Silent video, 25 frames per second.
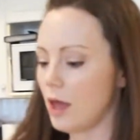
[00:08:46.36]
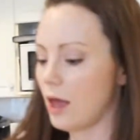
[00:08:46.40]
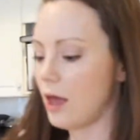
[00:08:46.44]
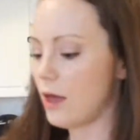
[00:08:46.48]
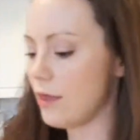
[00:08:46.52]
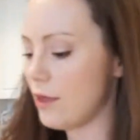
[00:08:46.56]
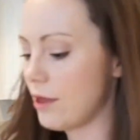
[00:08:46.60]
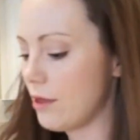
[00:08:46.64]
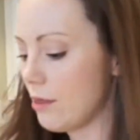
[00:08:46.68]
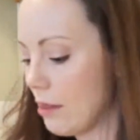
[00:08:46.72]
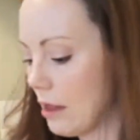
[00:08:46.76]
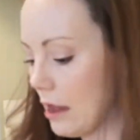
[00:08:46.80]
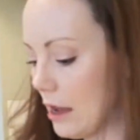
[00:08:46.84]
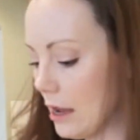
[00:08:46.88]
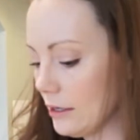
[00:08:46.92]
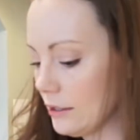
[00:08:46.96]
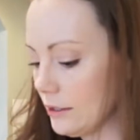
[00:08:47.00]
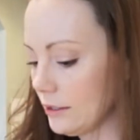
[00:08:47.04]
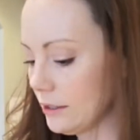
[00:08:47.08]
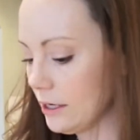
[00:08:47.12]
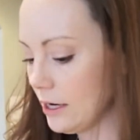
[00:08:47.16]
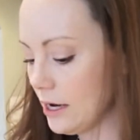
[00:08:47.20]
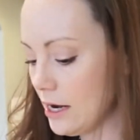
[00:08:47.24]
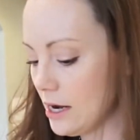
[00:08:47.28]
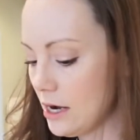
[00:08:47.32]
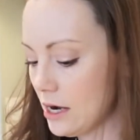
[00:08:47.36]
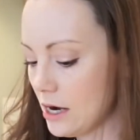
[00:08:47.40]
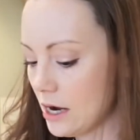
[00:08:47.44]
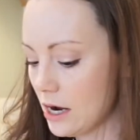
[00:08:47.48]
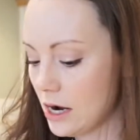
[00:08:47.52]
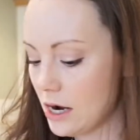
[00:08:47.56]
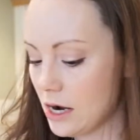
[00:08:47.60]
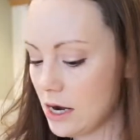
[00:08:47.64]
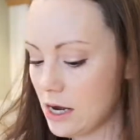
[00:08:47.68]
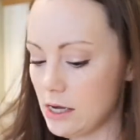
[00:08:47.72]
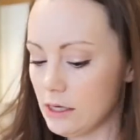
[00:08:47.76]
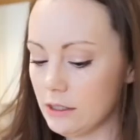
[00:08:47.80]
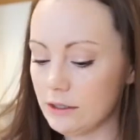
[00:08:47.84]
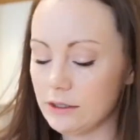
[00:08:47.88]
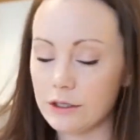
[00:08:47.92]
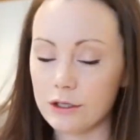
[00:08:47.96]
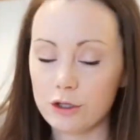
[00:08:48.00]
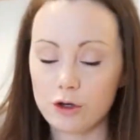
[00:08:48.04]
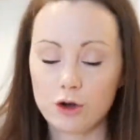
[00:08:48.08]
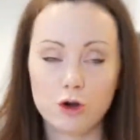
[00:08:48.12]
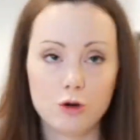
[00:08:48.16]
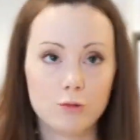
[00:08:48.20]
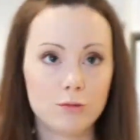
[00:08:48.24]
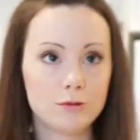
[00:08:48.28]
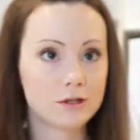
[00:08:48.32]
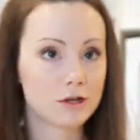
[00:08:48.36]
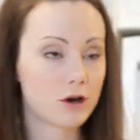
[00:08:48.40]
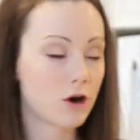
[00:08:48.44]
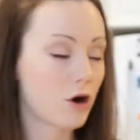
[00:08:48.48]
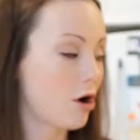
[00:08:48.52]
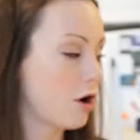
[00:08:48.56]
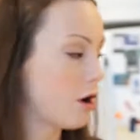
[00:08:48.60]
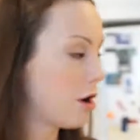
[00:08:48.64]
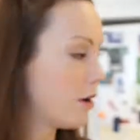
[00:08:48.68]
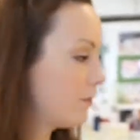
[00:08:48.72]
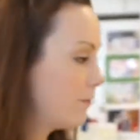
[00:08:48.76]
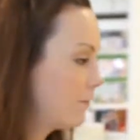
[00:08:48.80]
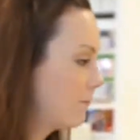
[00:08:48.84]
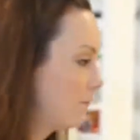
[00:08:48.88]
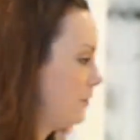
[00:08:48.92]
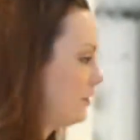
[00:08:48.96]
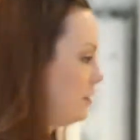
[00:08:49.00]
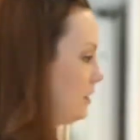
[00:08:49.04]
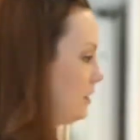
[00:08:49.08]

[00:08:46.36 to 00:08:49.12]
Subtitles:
And then last night, I scooped off